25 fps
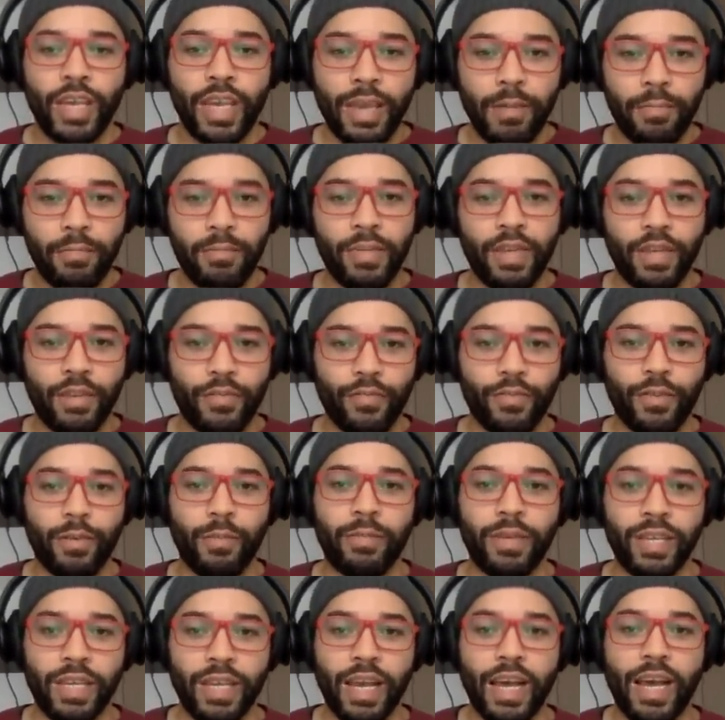hit me from
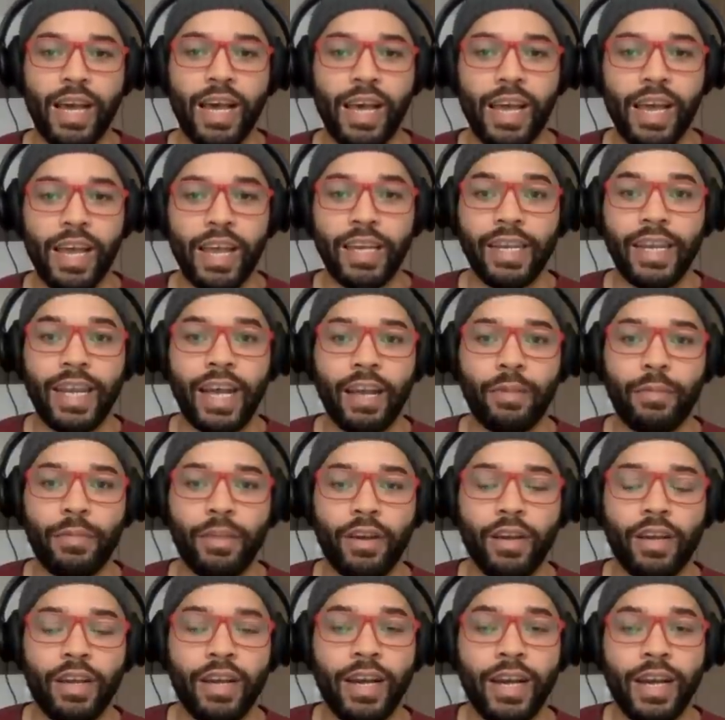behind, knock me
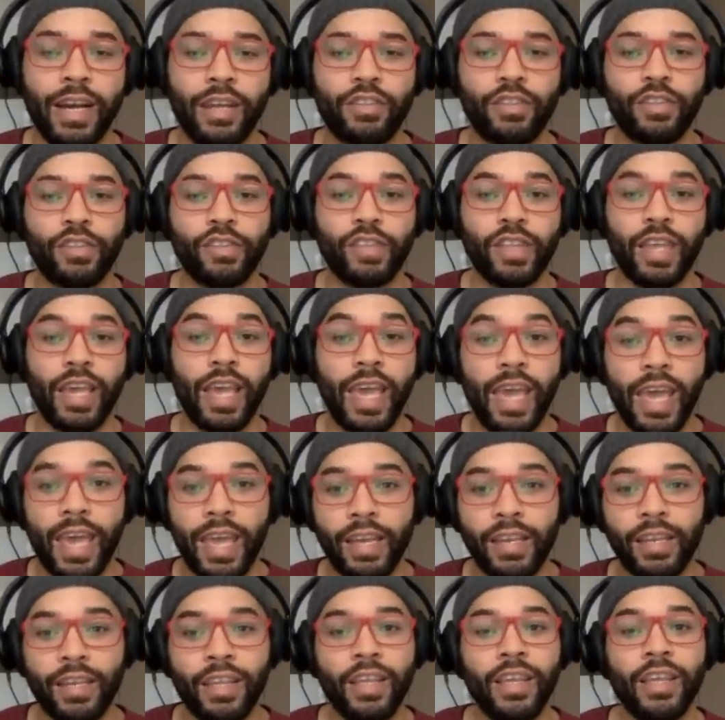unconscious,
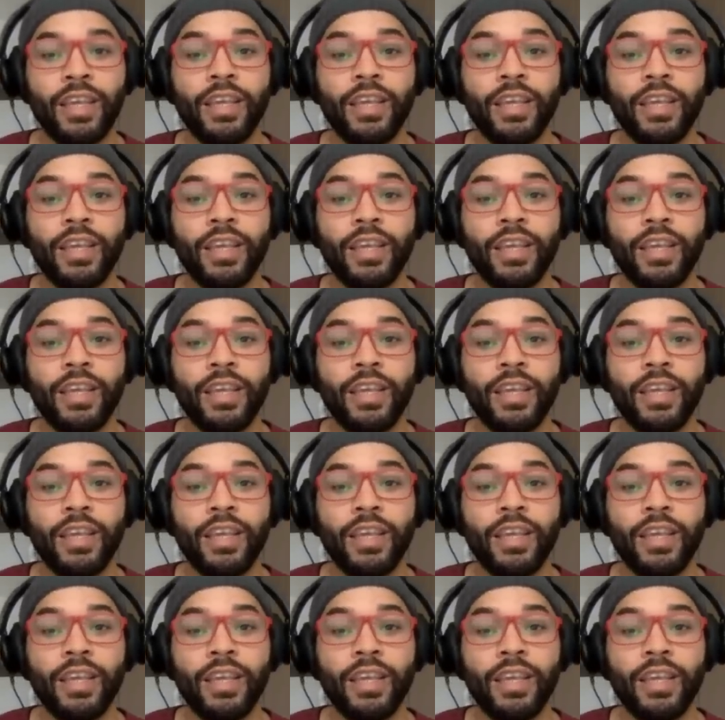and